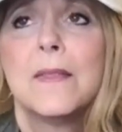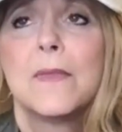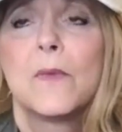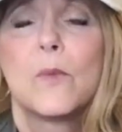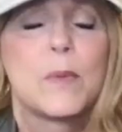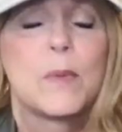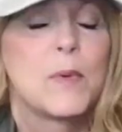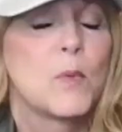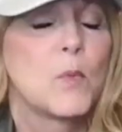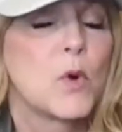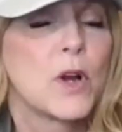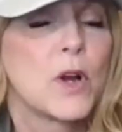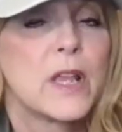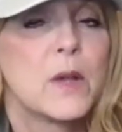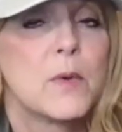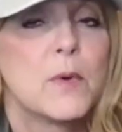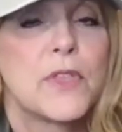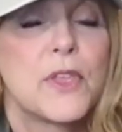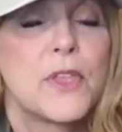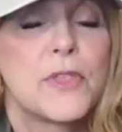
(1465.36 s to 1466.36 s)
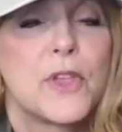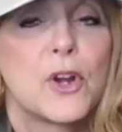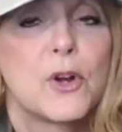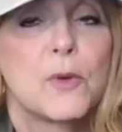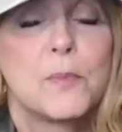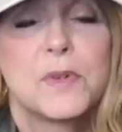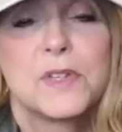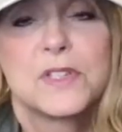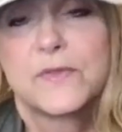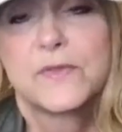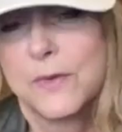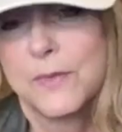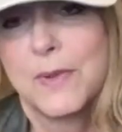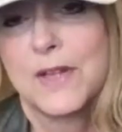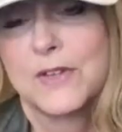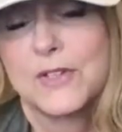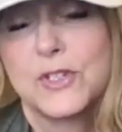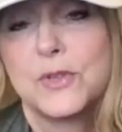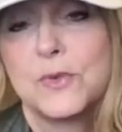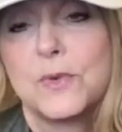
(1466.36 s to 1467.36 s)
We've been working with a therapist for
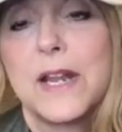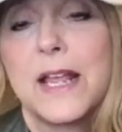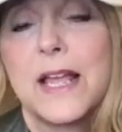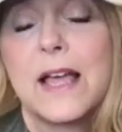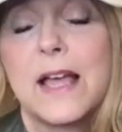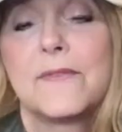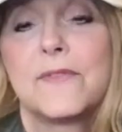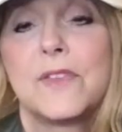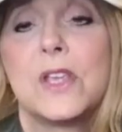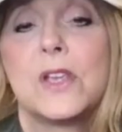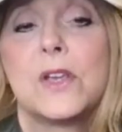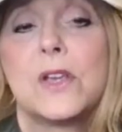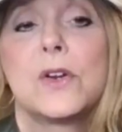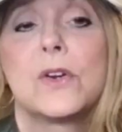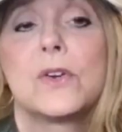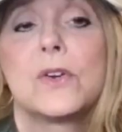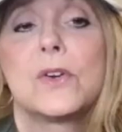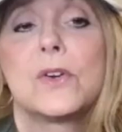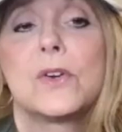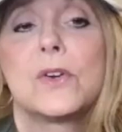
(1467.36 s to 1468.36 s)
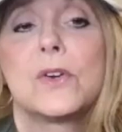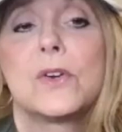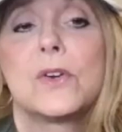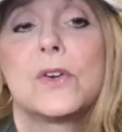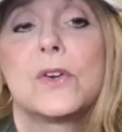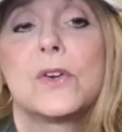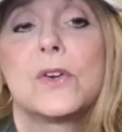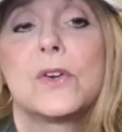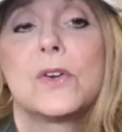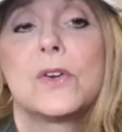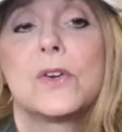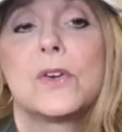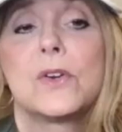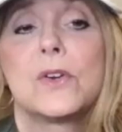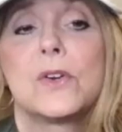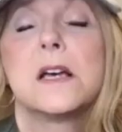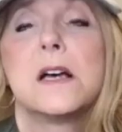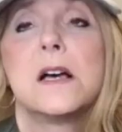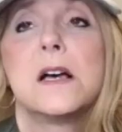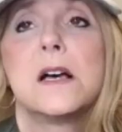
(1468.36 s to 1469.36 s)
about 2.5 years. And
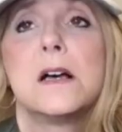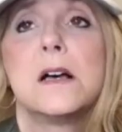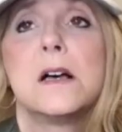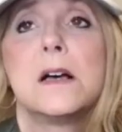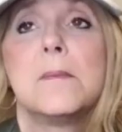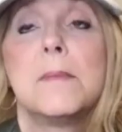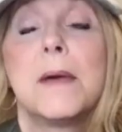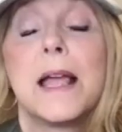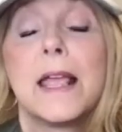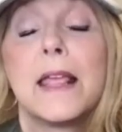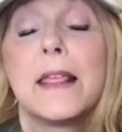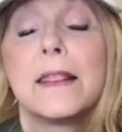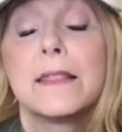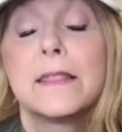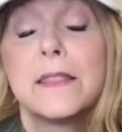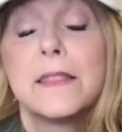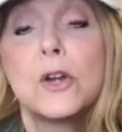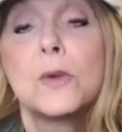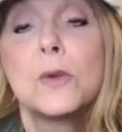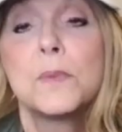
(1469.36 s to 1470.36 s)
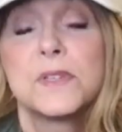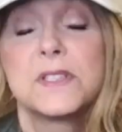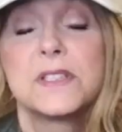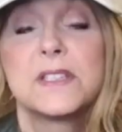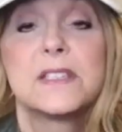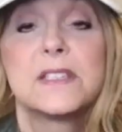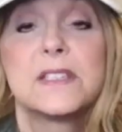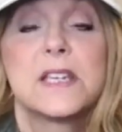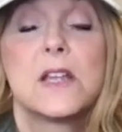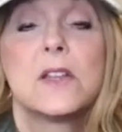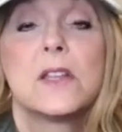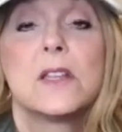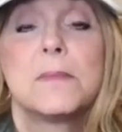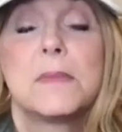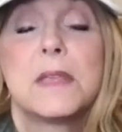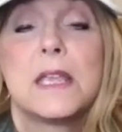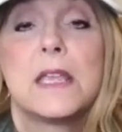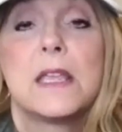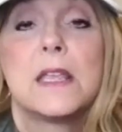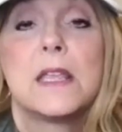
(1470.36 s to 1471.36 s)
my therapist is telling
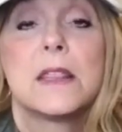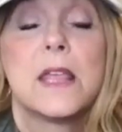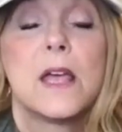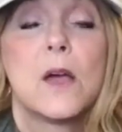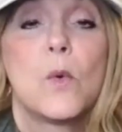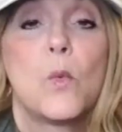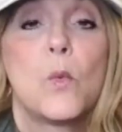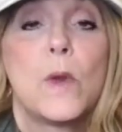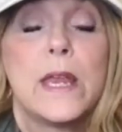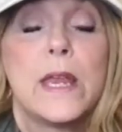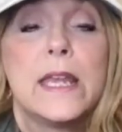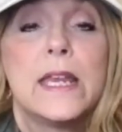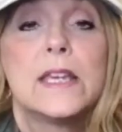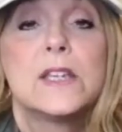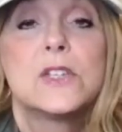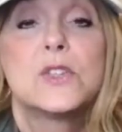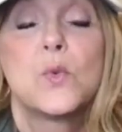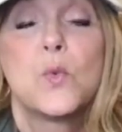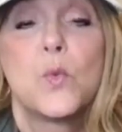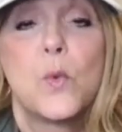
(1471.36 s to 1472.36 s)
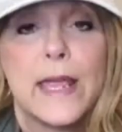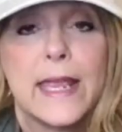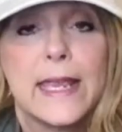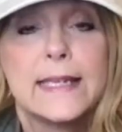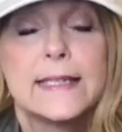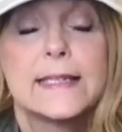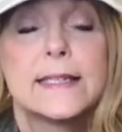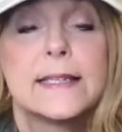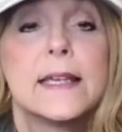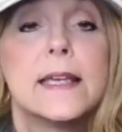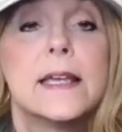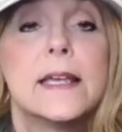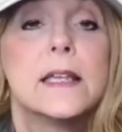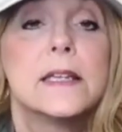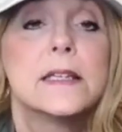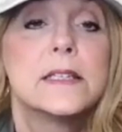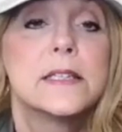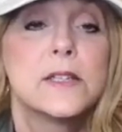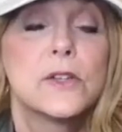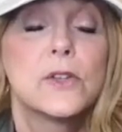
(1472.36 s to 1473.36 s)
me that we need to wait
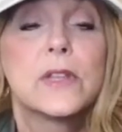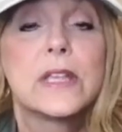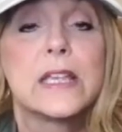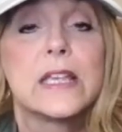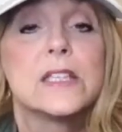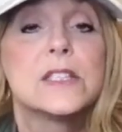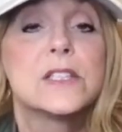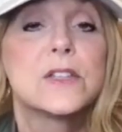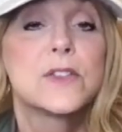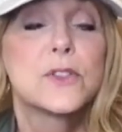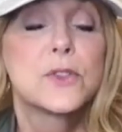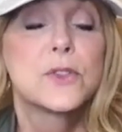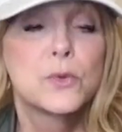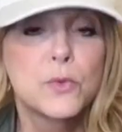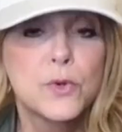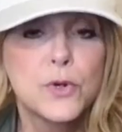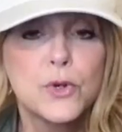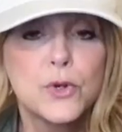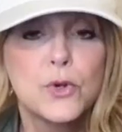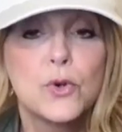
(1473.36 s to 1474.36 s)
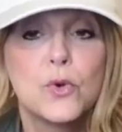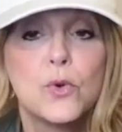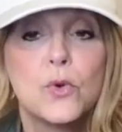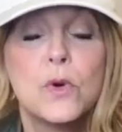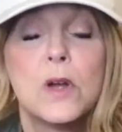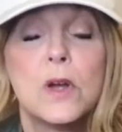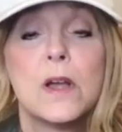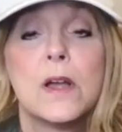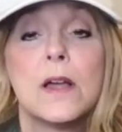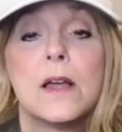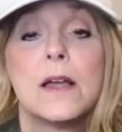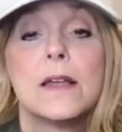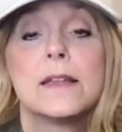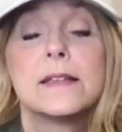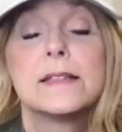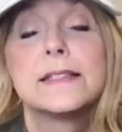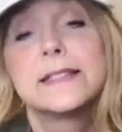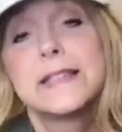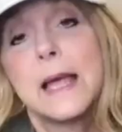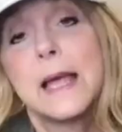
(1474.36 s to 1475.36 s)
till he's through
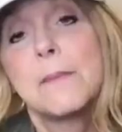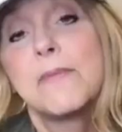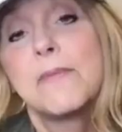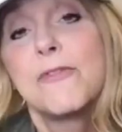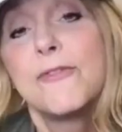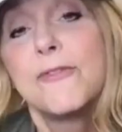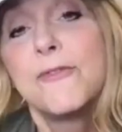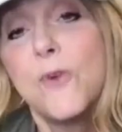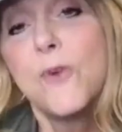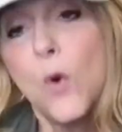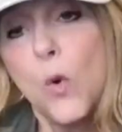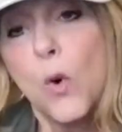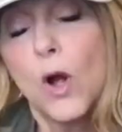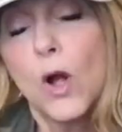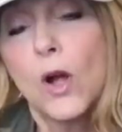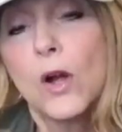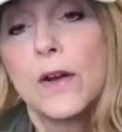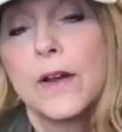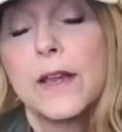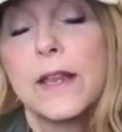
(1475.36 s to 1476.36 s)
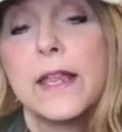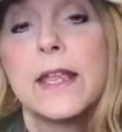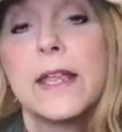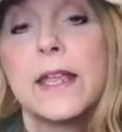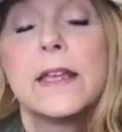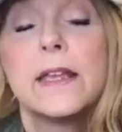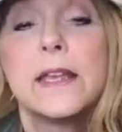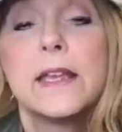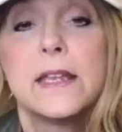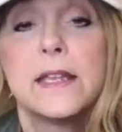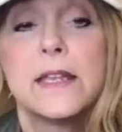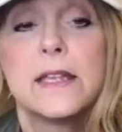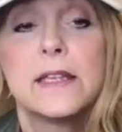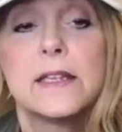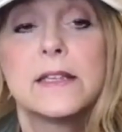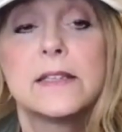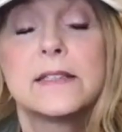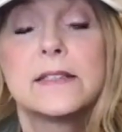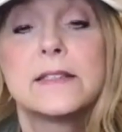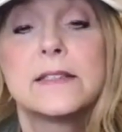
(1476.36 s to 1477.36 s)
step 4 in
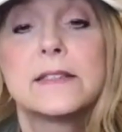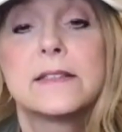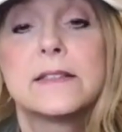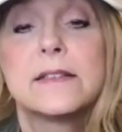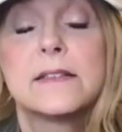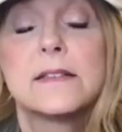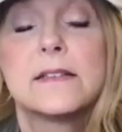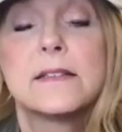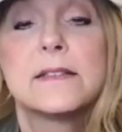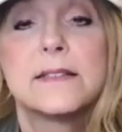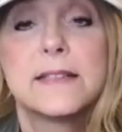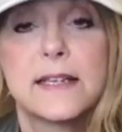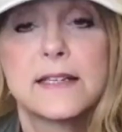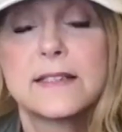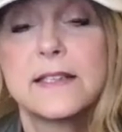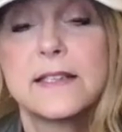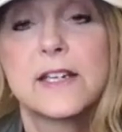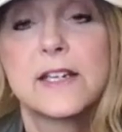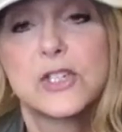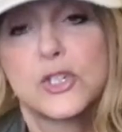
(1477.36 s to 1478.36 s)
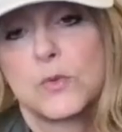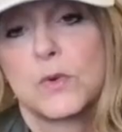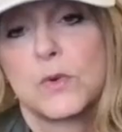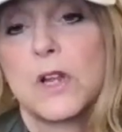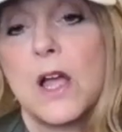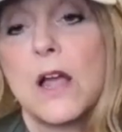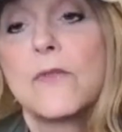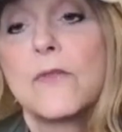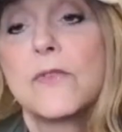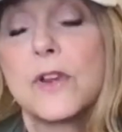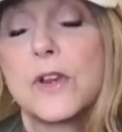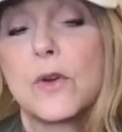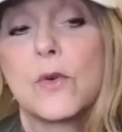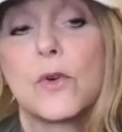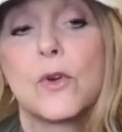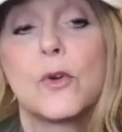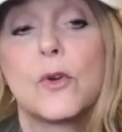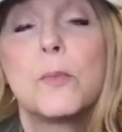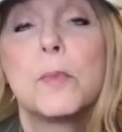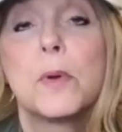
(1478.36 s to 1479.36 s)
his sex addiction recovery
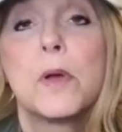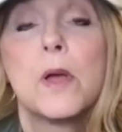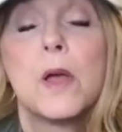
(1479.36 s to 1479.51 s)
group.